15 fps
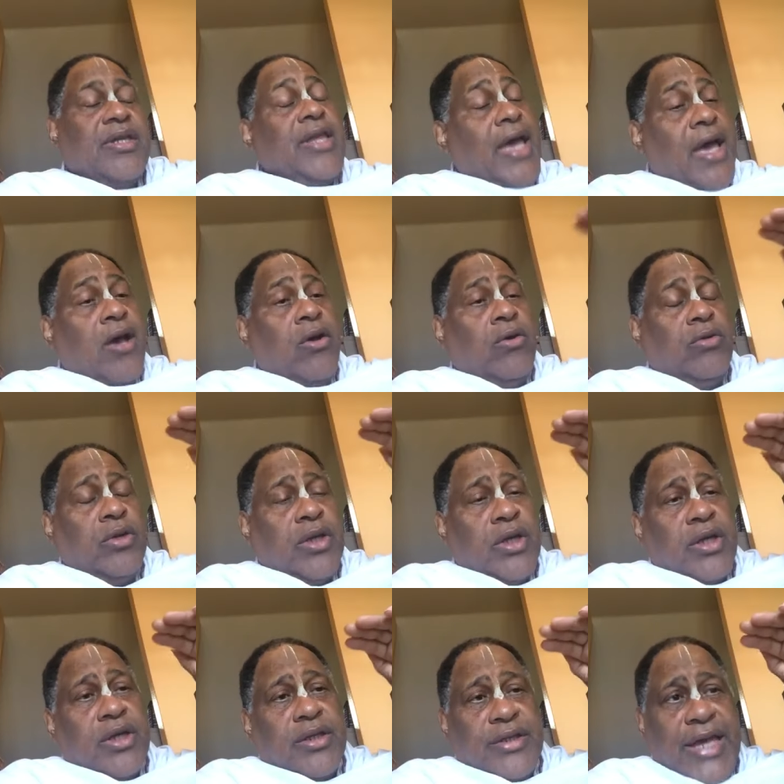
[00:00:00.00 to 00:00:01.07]
Now,
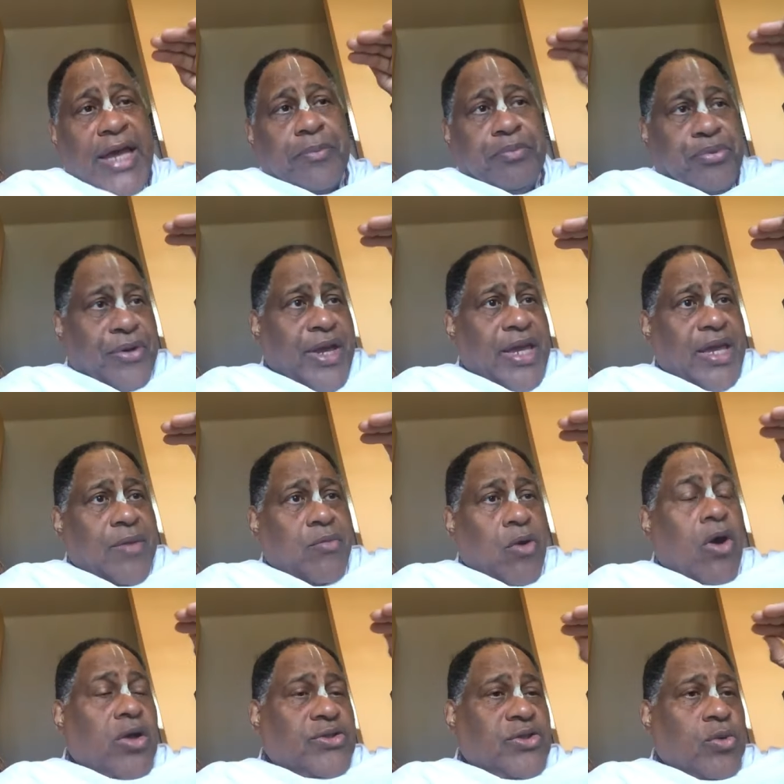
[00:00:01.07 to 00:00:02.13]
that frame
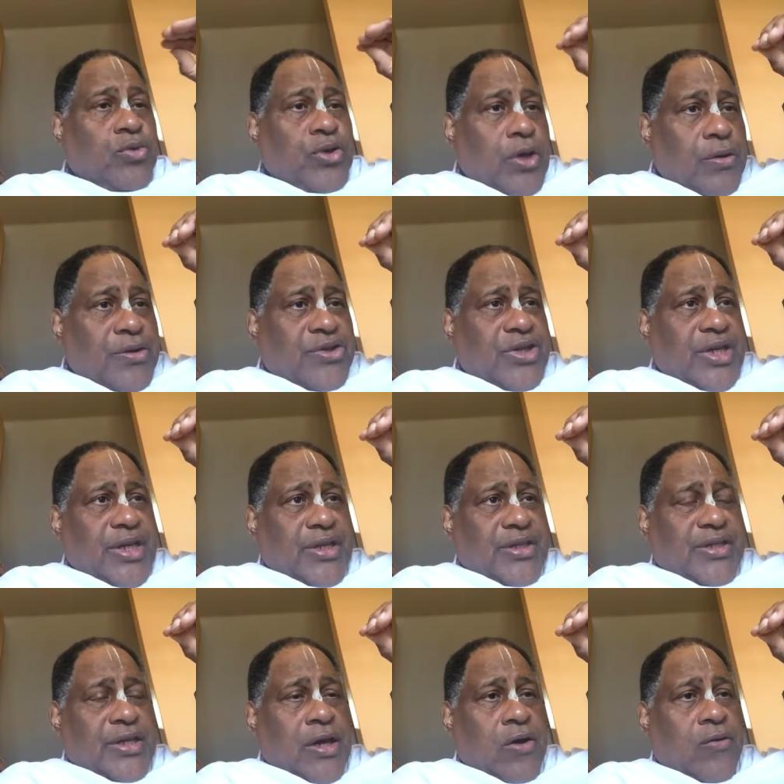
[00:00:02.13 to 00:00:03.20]
also nourishing
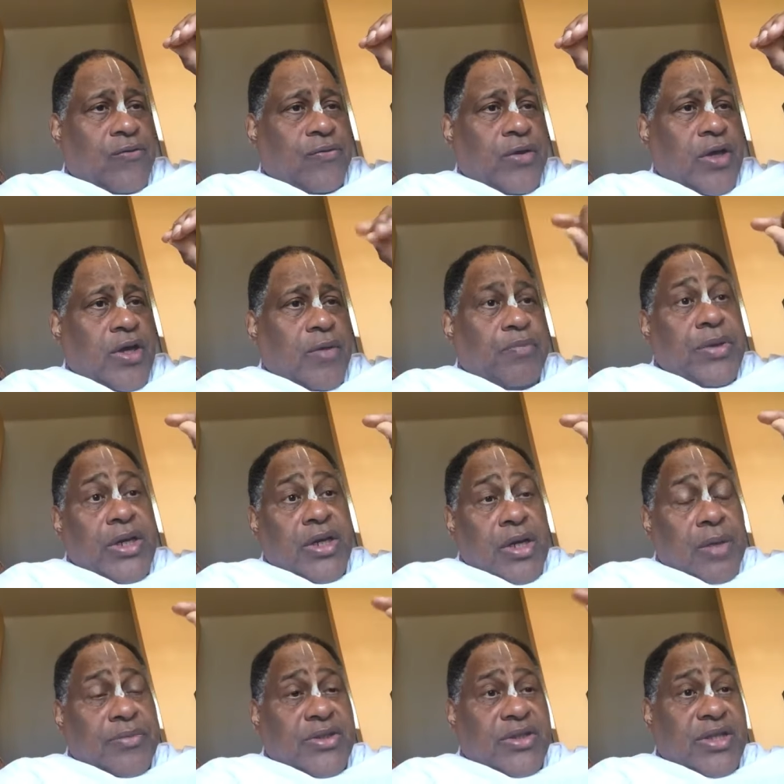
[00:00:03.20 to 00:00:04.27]
itself
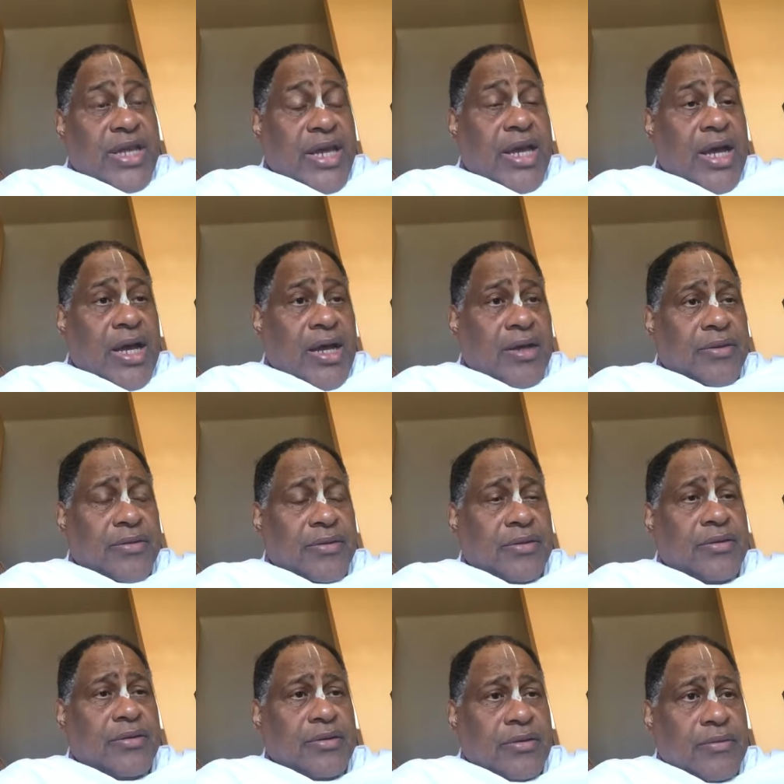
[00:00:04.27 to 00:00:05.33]
becomes Sneha.
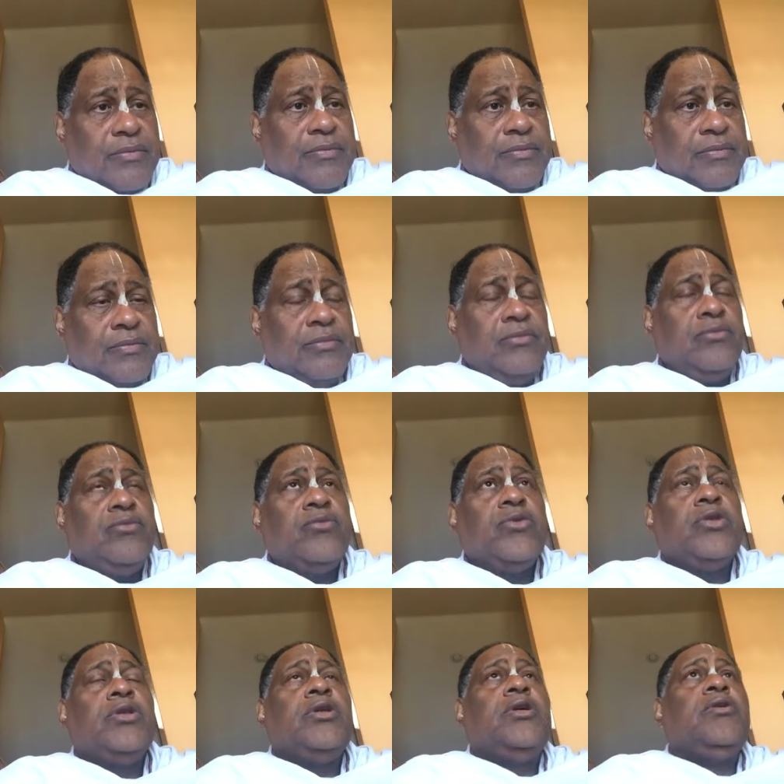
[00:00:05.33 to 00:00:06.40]
Mm?
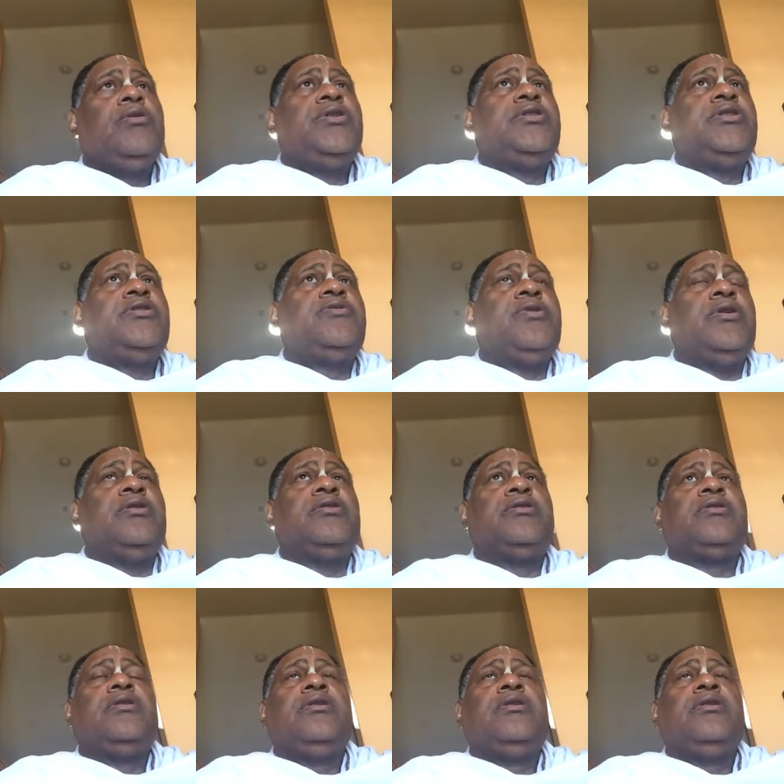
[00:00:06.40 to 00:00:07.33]
What is this verse?